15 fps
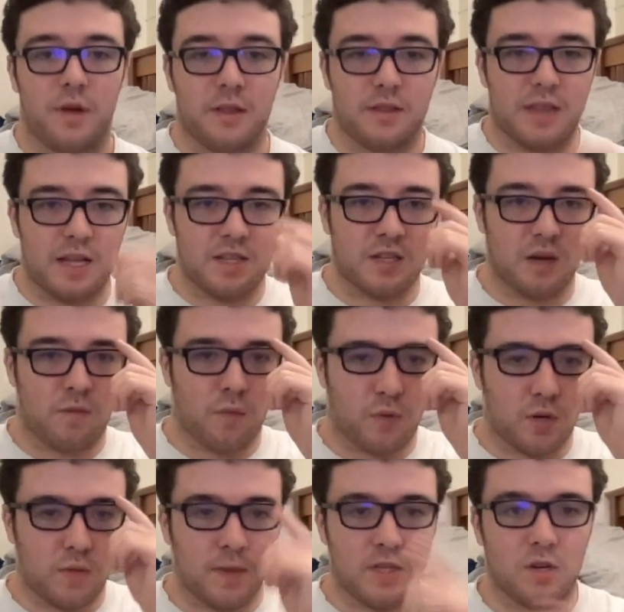that's not what
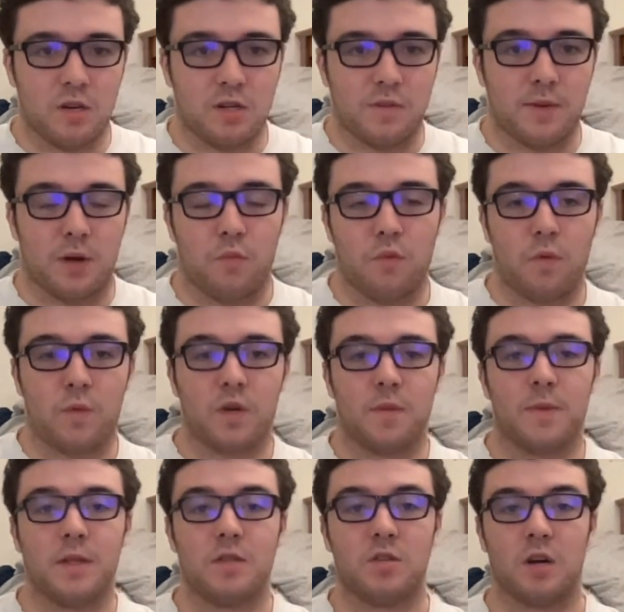we're going to be talking about. What we're
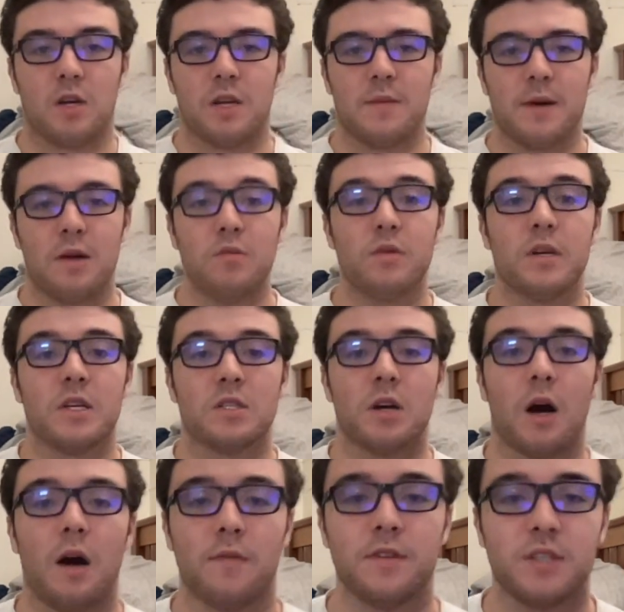going to be talking about is
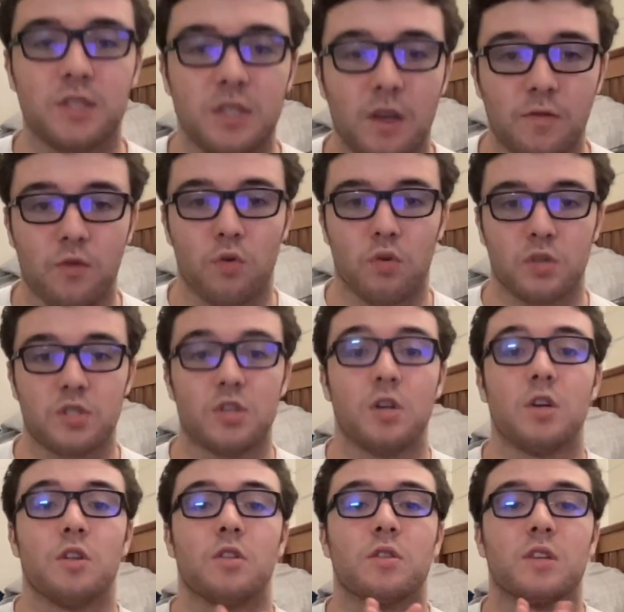obviously, of course,
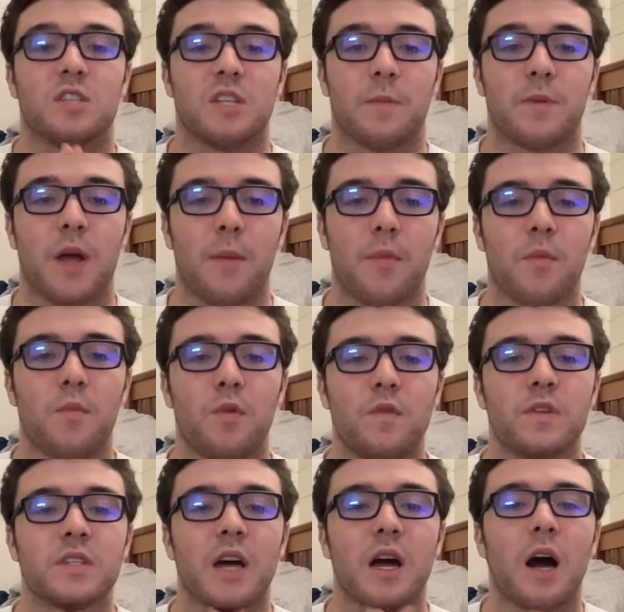the September
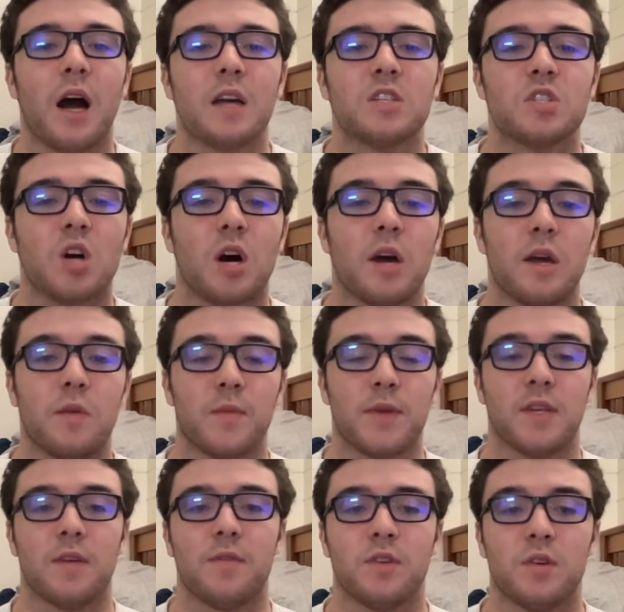movies that I saw and will be
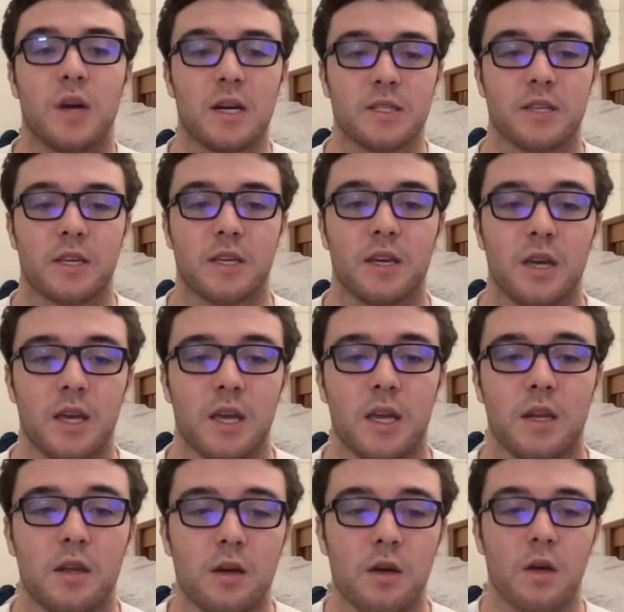giving you guys, like,
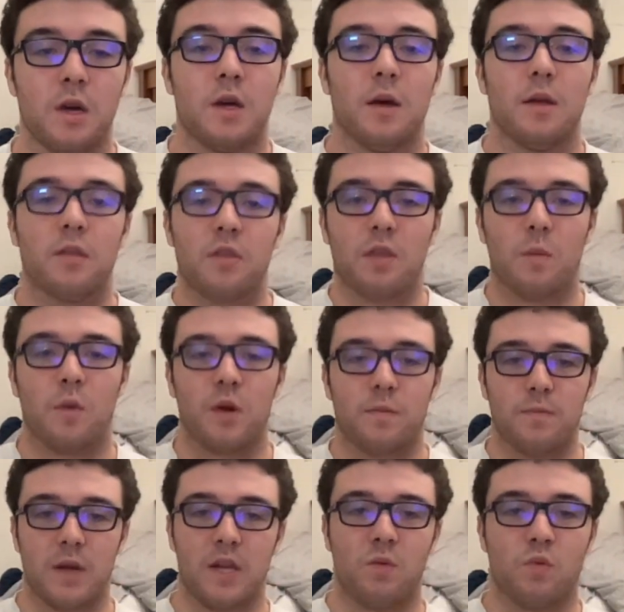in
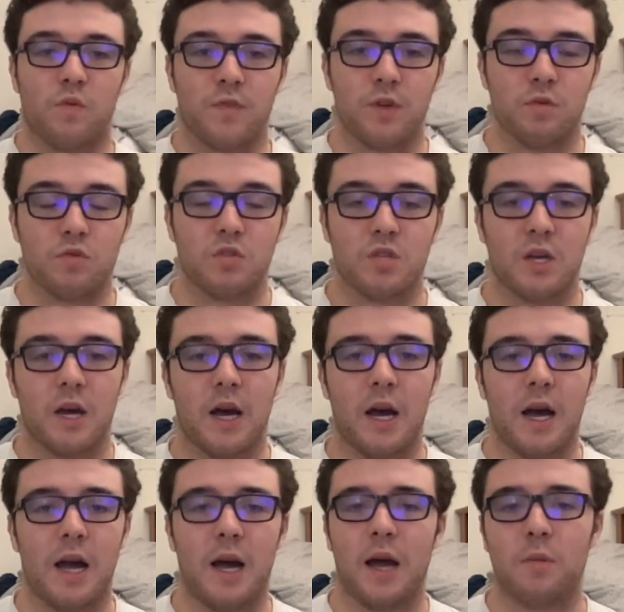somewhat mini-reviews.
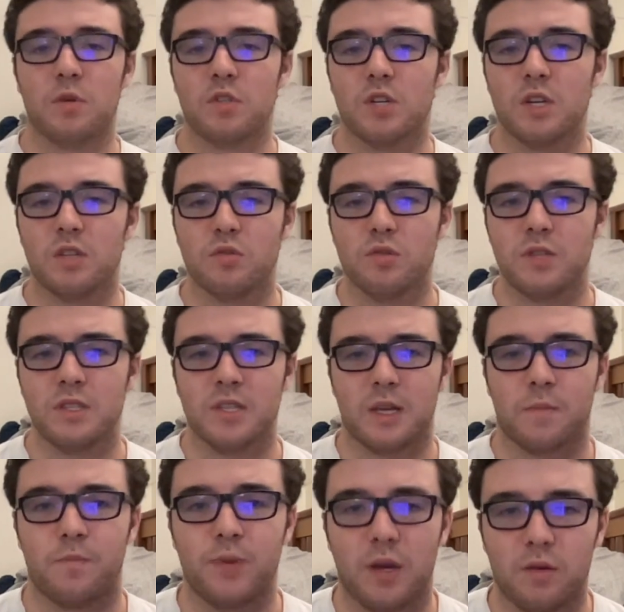I was going to do these,
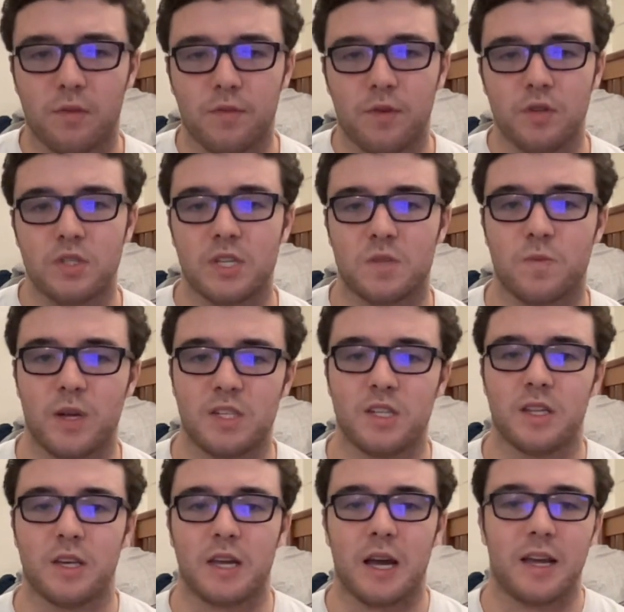like, big reviews,
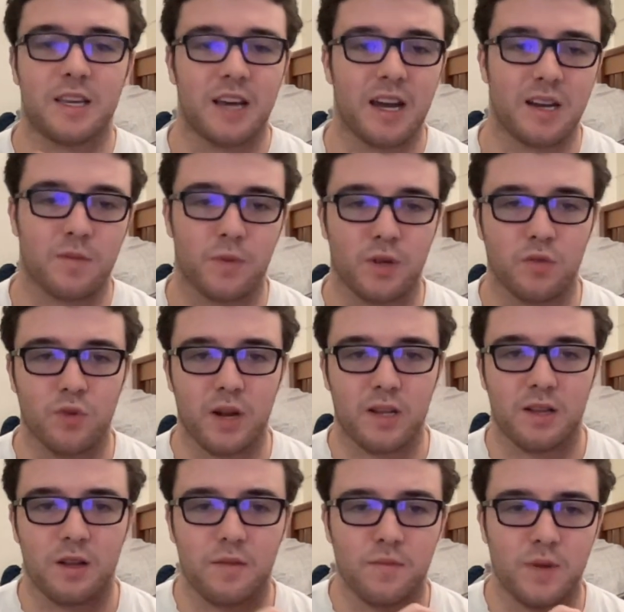especially, like, I kind of
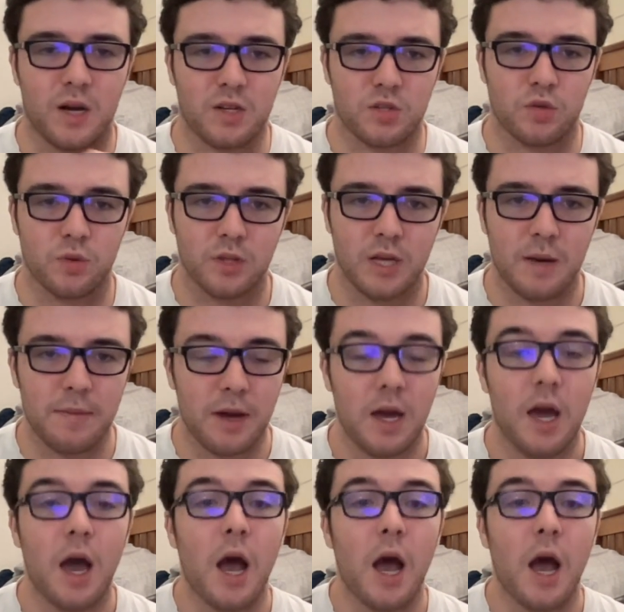regret I'm not doing them,